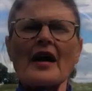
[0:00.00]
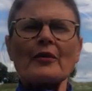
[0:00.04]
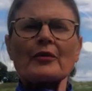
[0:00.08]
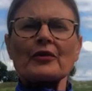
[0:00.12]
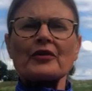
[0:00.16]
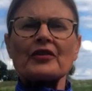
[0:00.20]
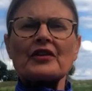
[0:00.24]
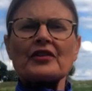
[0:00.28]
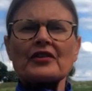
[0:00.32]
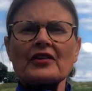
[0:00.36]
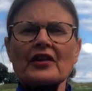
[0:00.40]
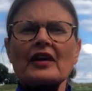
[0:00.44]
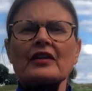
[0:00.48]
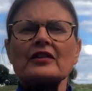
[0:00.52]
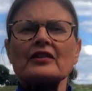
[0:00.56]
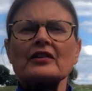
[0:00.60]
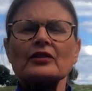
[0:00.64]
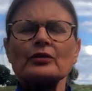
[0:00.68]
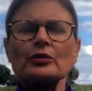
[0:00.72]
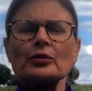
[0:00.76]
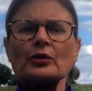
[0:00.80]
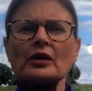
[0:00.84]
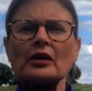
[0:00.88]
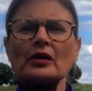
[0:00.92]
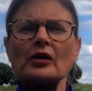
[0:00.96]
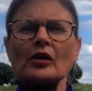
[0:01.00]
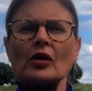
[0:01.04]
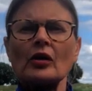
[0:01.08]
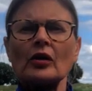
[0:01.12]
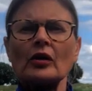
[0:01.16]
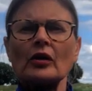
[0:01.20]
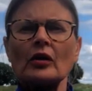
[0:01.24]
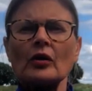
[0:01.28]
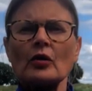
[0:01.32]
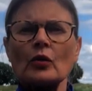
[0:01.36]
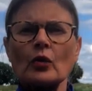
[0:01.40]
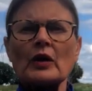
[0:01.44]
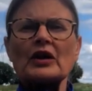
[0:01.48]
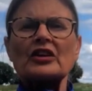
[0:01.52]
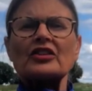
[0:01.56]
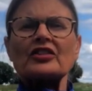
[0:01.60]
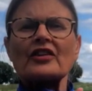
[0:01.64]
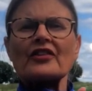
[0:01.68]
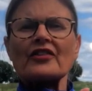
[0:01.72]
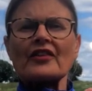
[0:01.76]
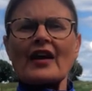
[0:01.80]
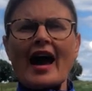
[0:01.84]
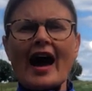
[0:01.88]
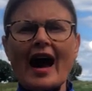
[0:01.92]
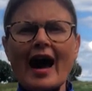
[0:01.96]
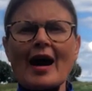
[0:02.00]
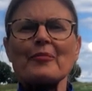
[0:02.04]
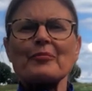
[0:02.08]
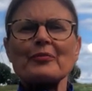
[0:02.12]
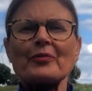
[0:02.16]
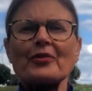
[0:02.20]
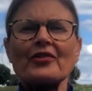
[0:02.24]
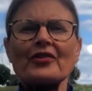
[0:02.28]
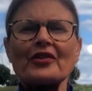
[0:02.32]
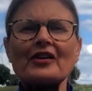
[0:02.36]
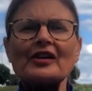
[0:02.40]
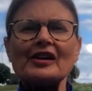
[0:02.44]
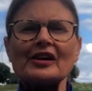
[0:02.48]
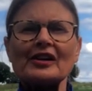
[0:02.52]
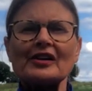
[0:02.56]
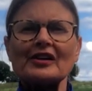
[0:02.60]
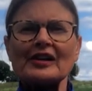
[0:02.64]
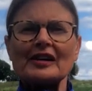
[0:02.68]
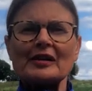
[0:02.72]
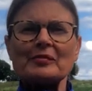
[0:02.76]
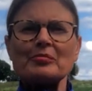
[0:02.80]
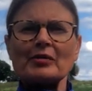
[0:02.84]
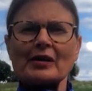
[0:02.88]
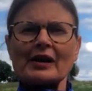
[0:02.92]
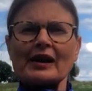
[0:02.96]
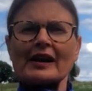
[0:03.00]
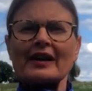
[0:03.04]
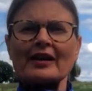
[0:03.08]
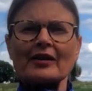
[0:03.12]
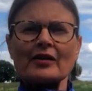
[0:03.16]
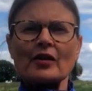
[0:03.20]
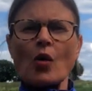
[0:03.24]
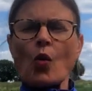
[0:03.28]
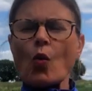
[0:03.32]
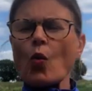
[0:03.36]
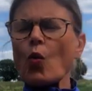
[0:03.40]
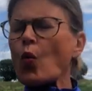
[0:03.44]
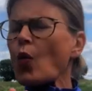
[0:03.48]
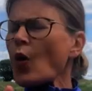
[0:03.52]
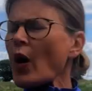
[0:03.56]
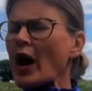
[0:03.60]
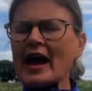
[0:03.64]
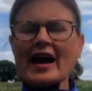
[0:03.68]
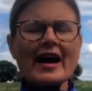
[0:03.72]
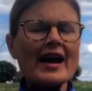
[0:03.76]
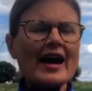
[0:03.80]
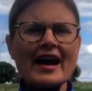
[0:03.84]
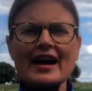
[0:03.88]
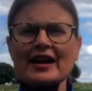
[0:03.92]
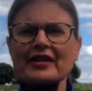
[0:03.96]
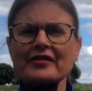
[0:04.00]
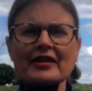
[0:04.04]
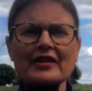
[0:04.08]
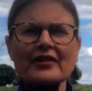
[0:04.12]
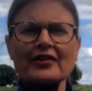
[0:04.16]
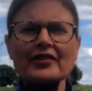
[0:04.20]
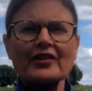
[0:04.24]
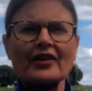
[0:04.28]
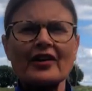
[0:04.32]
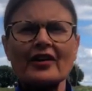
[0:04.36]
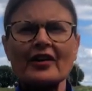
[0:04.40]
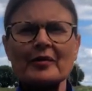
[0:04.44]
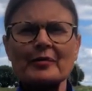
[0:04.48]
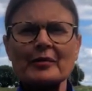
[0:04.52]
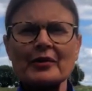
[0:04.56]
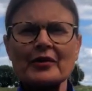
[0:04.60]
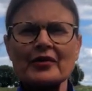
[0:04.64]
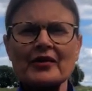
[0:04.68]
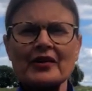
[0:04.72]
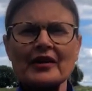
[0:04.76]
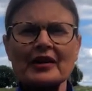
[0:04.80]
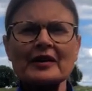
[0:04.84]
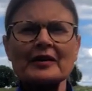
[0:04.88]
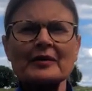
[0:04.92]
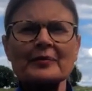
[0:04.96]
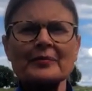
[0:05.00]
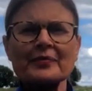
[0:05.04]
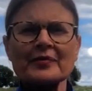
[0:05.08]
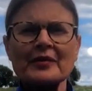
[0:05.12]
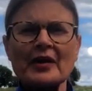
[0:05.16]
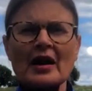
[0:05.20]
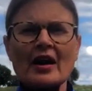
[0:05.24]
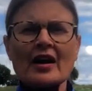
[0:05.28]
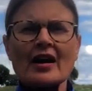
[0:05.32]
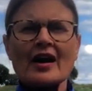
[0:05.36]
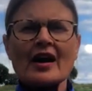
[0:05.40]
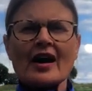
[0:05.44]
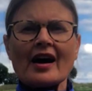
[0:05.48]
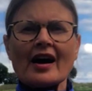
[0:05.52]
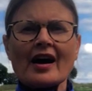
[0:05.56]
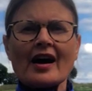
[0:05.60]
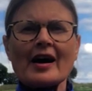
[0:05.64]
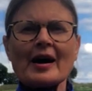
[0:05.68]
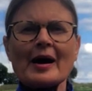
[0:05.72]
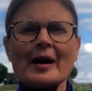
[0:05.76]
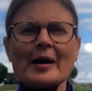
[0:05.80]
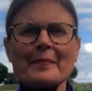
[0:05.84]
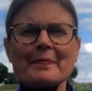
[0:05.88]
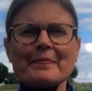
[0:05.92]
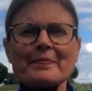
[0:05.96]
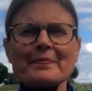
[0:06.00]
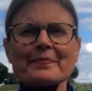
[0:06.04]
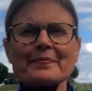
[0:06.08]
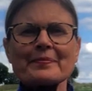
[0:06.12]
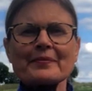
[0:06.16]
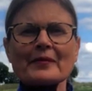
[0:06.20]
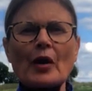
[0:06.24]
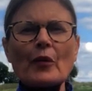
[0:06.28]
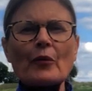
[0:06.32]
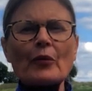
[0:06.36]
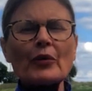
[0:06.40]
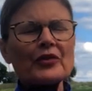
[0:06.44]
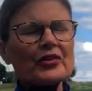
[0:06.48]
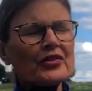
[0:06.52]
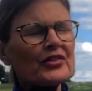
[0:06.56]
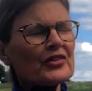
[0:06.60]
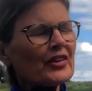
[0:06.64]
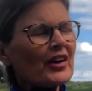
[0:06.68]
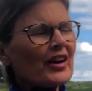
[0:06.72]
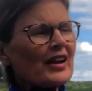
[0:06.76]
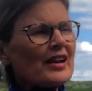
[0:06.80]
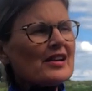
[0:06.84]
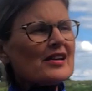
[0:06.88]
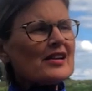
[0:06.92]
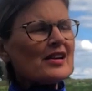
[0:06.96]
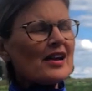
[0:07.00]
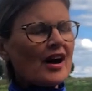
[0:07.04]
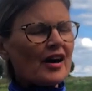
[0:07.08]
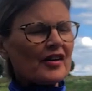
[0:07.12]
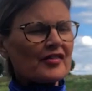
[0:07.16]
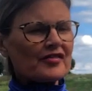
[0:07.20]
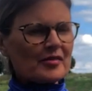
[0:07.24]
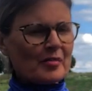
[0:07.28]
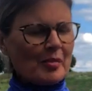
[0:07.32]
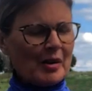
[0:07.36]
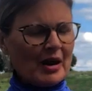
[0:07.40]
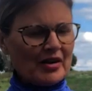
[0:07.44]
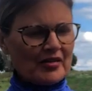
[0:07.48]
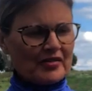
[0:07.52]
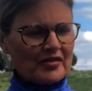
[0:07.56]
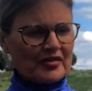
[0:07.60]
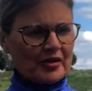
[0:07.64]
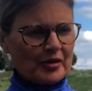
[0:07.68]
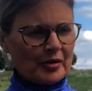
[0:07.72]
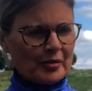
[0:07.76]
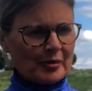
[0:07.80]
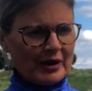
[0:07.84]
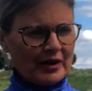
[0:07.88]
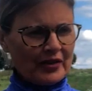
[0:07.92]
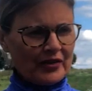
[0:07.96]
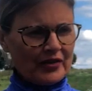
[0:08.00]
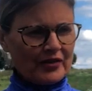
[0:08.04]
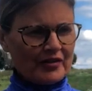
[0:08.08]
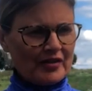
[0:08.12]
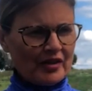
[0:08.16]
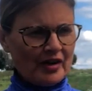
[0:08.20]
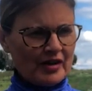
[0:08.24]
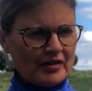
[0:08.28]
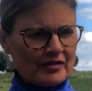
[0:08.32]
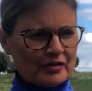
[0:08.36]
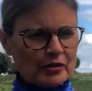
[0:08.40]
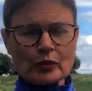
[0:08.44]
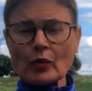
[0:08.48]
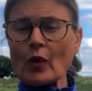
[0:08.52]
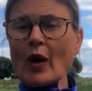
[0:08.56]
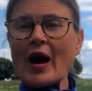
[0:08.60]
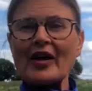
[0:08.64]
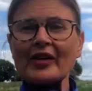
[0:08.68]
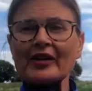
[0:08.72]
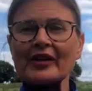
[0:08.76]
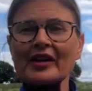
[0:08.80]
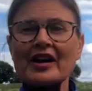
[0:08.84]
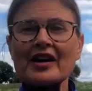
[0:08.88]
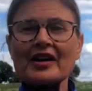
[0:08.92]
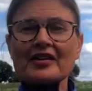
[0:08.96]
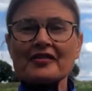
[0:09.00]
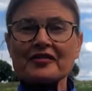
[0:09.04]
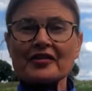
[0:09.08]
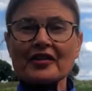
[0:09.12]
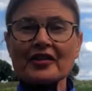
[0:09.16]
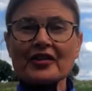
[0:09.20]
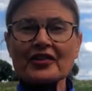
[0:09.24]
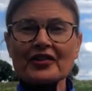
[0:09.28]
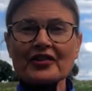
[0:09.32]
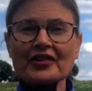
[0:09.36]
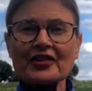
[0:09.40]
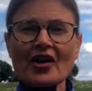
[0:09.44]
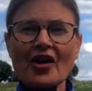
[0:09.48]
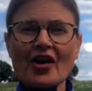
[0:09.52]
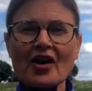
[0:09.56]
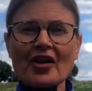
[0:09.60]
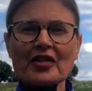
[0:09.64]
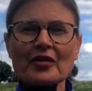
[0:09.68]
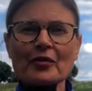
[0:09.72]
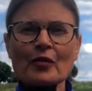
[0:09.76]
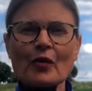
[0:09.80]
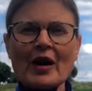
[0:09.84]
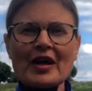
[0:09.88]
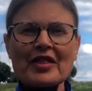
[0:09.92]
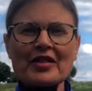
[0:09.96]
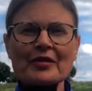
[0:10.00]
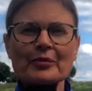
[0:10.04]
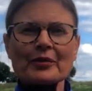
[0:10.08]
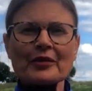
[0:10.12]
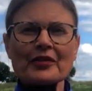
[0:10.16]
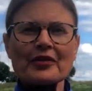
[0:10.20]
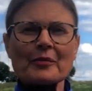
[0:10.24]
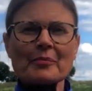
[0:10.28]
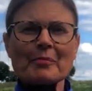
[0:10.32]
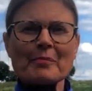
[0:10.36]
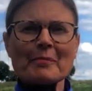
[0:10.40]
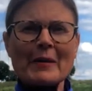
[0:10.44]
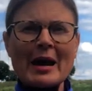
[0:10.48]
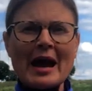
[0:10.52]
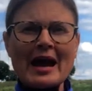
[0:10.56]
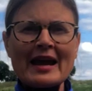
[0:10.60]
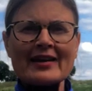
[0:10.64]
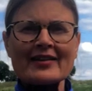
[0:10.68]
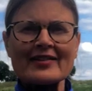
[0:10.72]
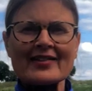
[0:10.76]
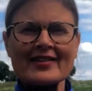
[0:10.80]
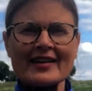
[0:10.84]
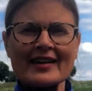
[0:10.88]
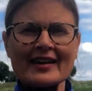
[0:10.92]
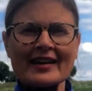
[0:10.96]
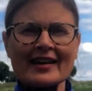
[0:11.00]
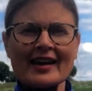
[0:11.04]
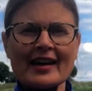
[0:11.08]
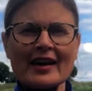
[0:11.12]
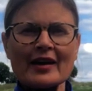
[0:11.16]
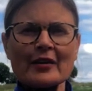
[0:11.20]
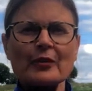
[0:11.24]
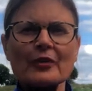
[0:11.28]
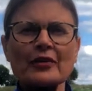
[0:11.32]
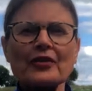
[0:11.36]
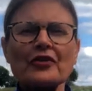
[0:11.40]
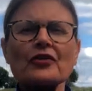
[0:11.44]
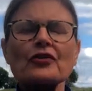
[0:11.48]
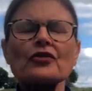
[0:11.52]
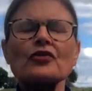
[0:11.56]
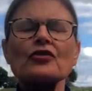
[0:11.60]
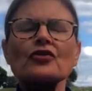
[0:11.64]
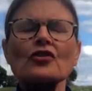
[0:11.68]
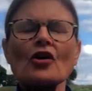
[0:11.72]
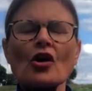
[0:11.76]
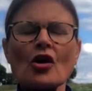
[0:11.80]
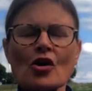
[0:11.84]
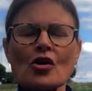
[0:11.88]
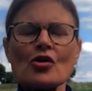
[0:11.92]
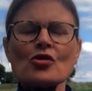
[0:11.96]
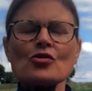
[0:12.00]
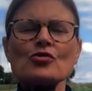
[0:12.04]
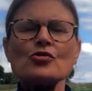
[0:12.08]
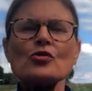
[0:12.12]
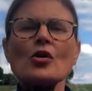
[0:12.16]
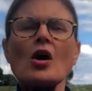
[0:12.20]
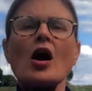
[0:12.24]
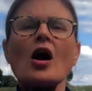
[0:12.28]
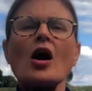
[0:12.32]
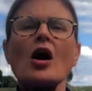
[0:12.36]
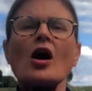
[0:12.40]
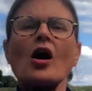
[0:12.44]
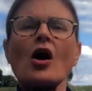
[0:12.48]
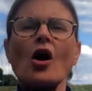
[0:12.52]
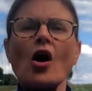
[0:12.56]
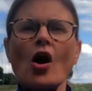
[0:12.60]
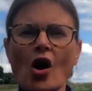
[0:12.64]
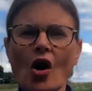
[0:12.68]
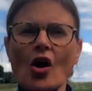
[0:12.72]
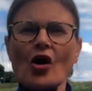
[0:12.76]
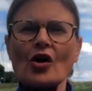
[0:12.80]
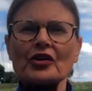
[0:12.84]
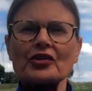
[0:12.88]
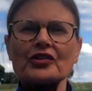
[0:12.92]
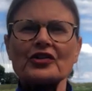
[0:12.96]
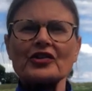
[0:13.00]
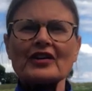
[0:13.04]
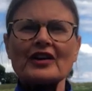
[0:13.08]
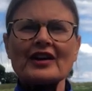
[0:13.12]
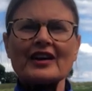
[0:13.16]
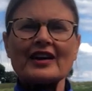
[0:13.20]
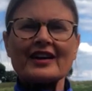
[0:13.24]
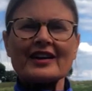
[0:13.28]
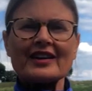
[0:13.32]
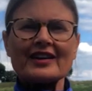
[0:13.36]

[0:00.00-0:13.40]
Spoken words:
that was intended all along, which is absolutely brilliant, way ahead of its time, you see. What did I love about filming Survival? Well, for a start, the weather was amazing. It was so hot